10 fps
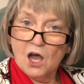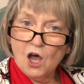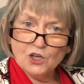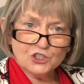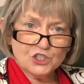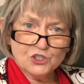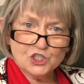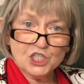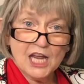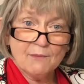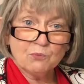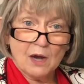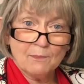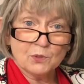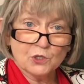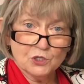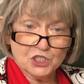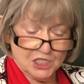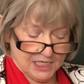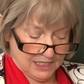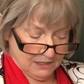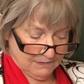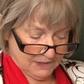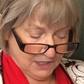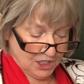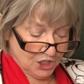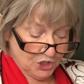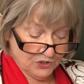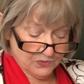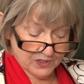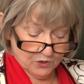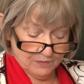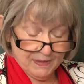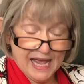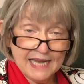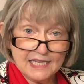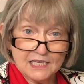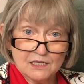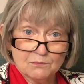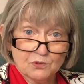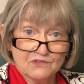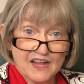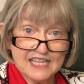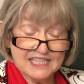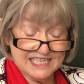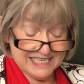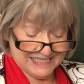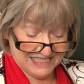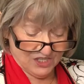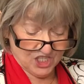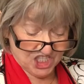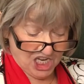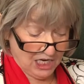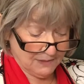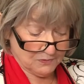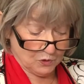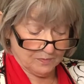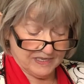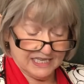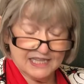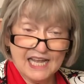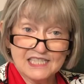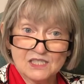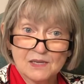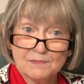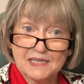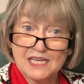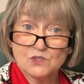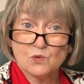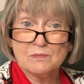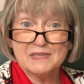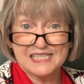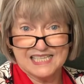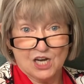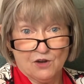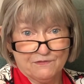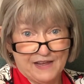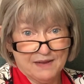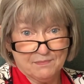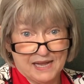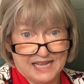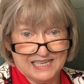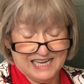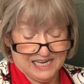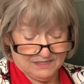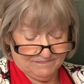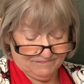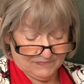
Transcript: All shoes should have proper cushioning. Shoes with good padding can provide the necessary shock absorbing, and that's because we're missing our fat pad again.